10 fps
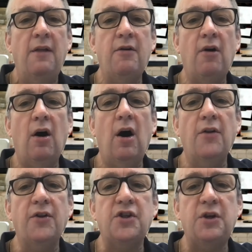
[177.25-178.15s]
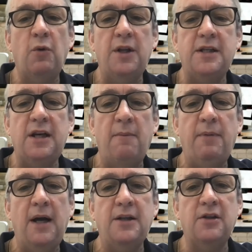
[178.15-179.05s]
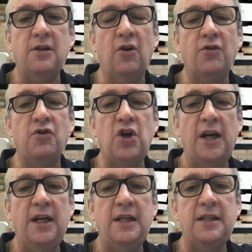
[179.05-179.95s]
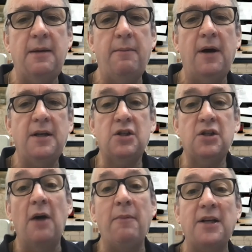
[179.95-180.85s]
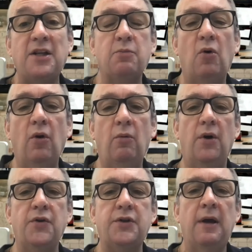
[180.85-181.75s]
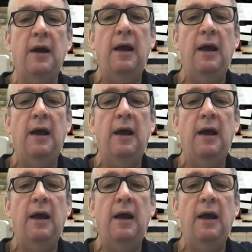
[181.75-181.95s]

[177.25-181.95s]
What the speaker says: There are other wind turbines. There's a lot of Chinese turbines, smaller ones.